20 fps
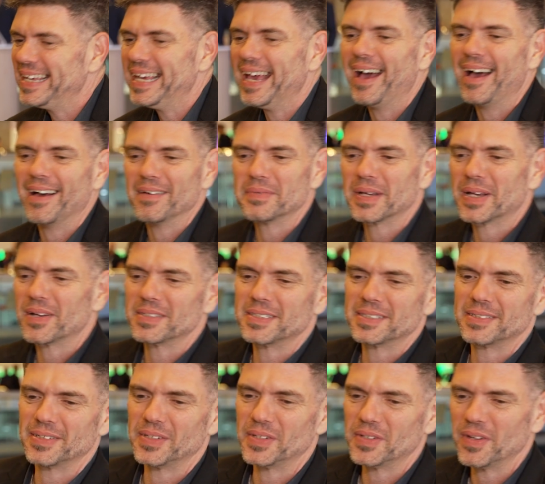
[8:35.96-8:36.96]
Yeah, because,
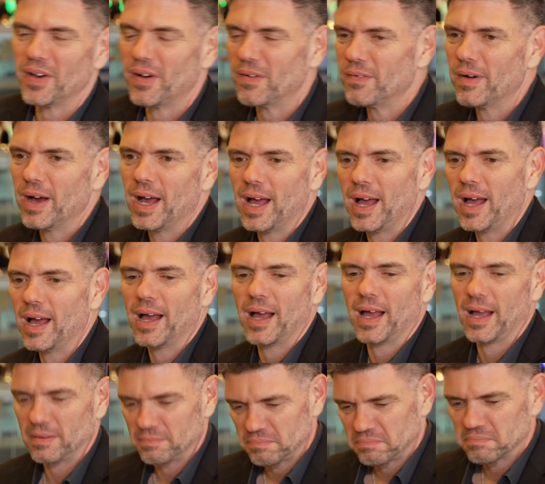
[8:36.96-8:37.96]
you know,
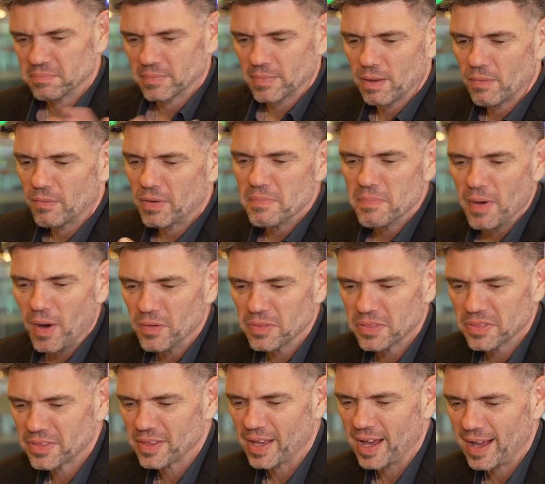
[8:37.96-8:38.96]
uh, um, we
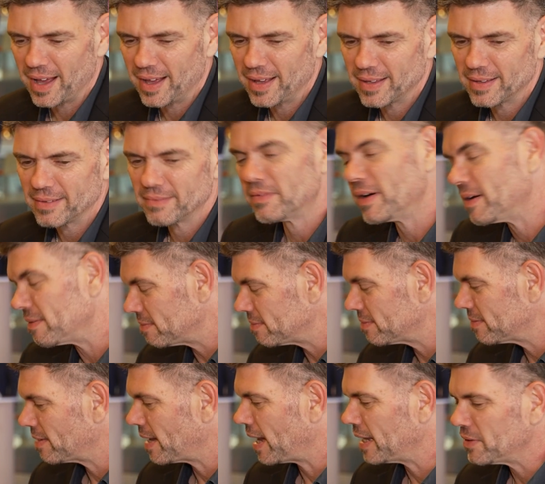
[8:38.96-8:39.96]
both, uh, well,
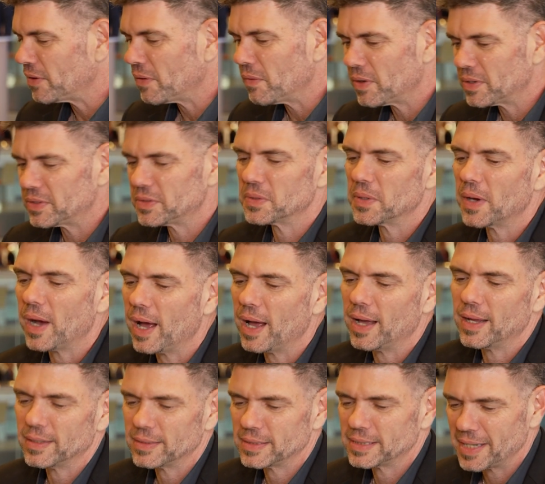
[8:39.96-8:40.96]
I don't want to
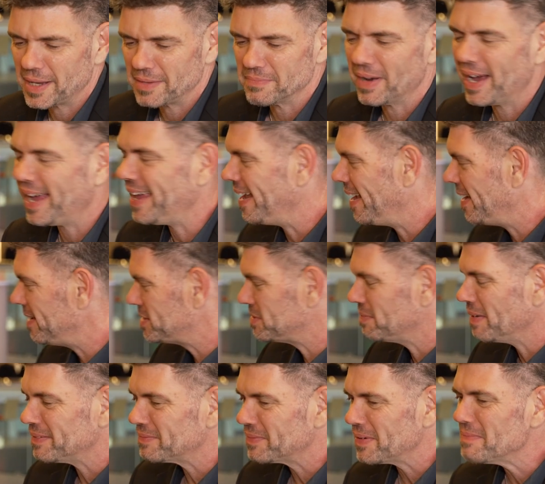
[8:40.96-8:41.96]
uh, say my age,
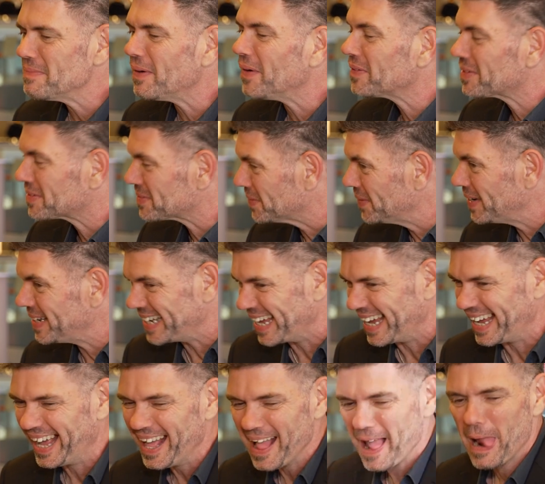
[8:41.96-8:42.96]
but we both grew in
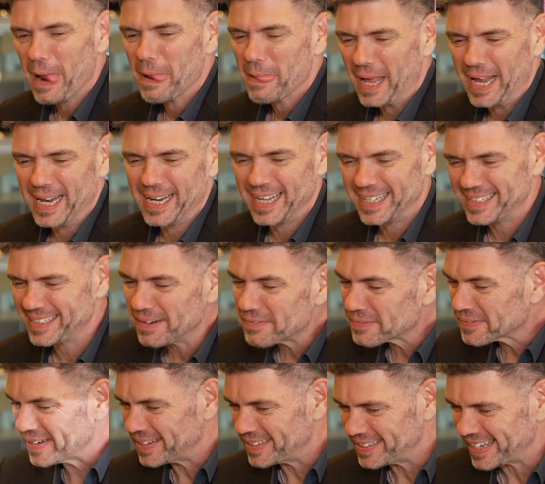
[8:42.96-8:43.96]
a in a
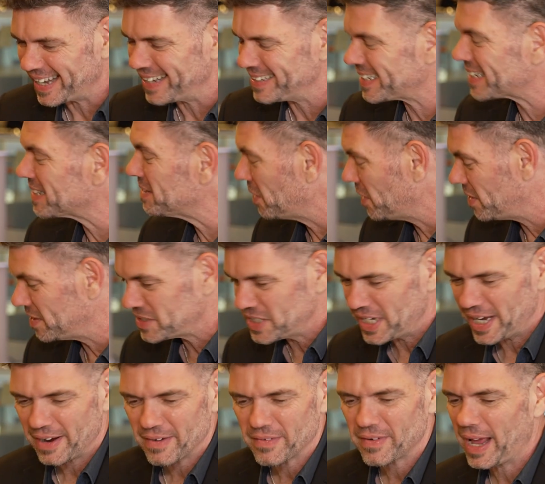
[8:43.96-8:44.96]
different uh,
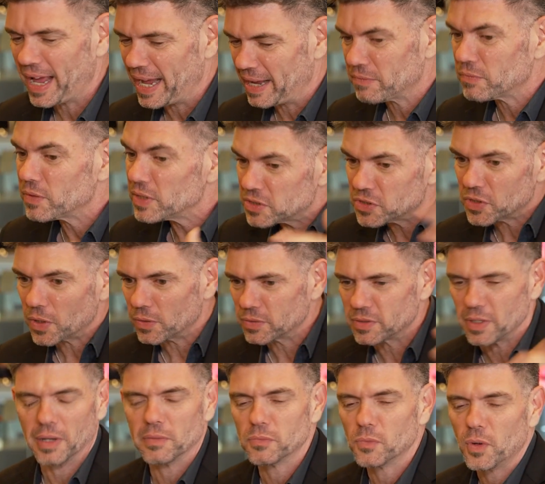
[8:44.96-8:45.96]
technology era and we saw
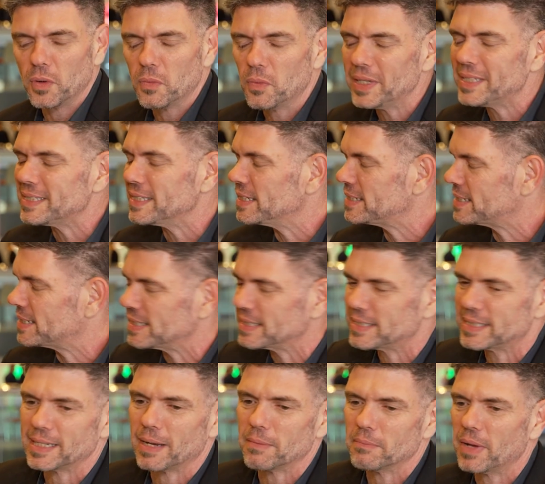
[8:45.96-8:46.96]
and we witnessed
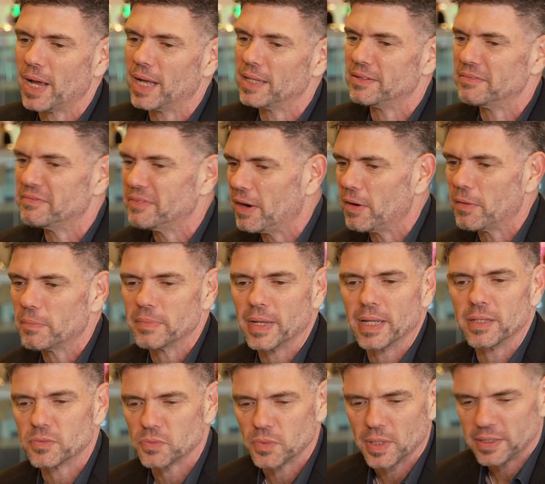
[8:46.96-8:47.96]
some uh,
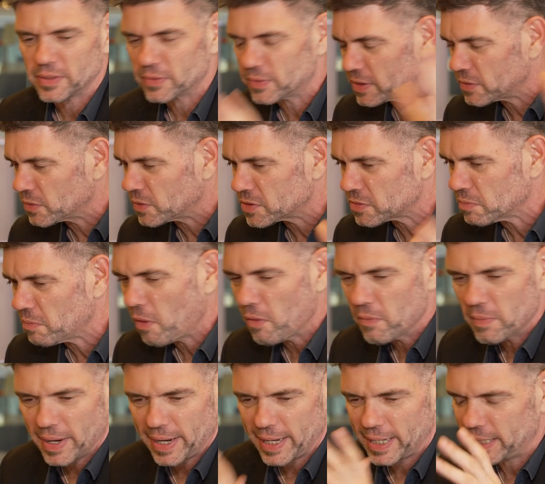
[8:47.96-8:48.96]
development whether it was
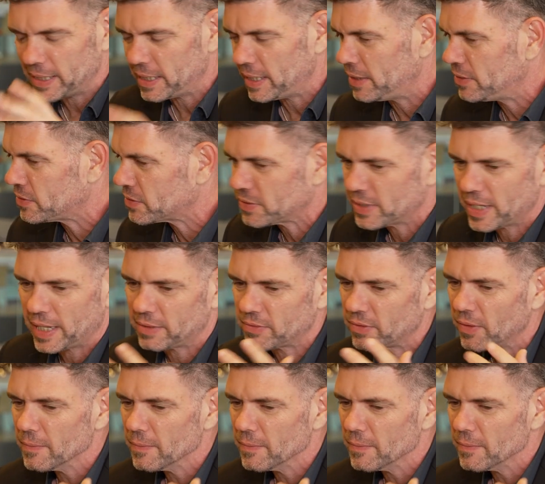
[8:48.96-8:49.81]
mobile and internet